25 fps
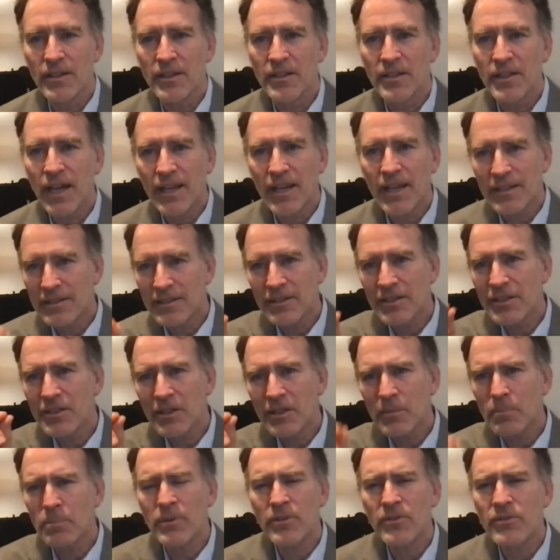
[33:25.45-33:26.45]
Not
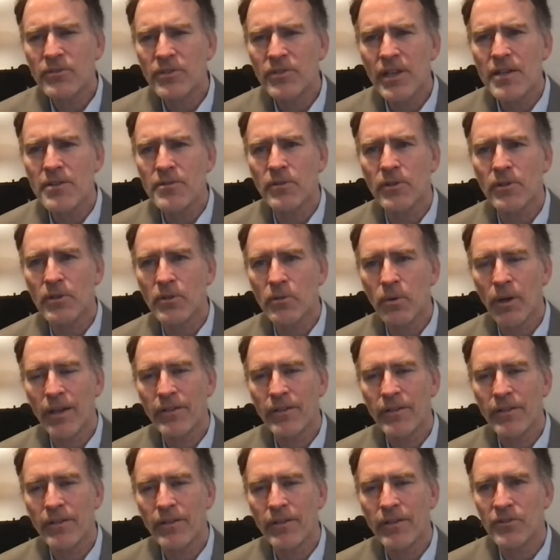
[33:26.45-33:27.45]
little procedural
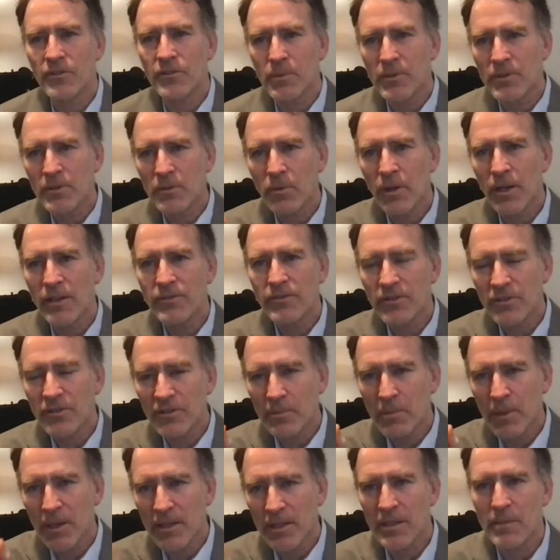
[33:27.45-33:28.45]
questions, but questions
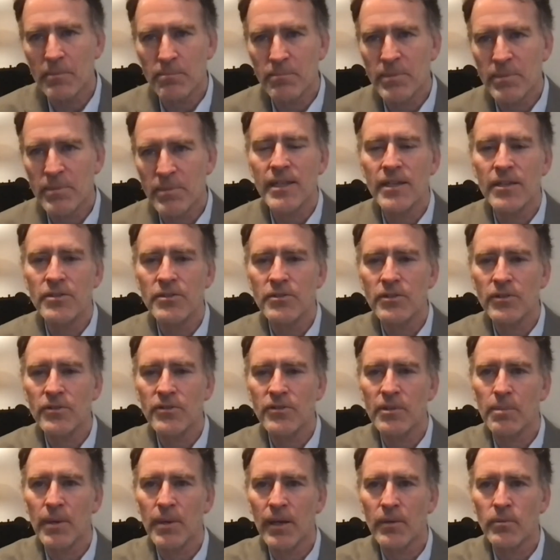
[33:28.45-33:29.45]
about the big
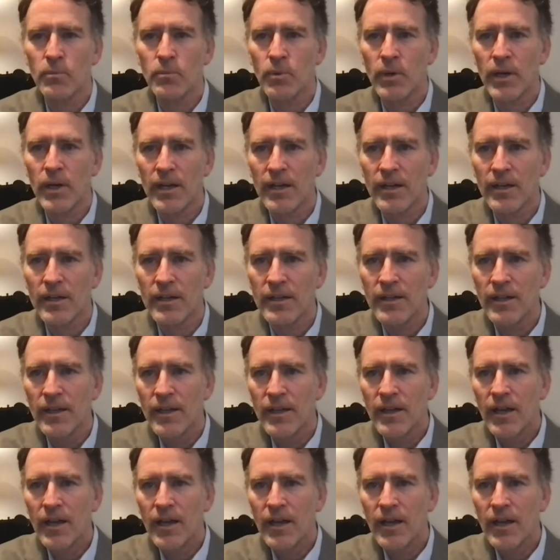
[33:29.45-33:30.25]
issues about where